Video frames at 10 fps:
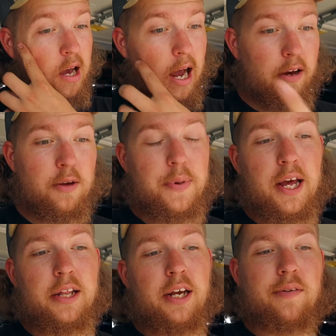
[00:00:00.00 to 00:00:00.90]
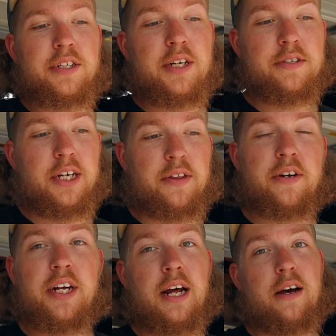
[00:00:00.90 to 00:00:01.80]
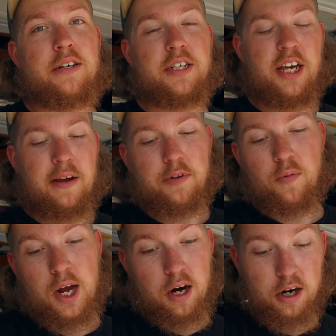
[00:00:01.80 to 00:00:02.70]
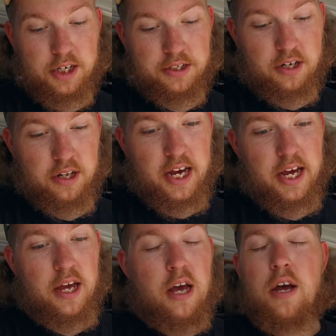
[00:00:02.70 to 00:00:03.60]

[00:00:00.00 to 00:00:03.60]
I only paid, I want to say it was like $30, and it came with the wire harness and all that.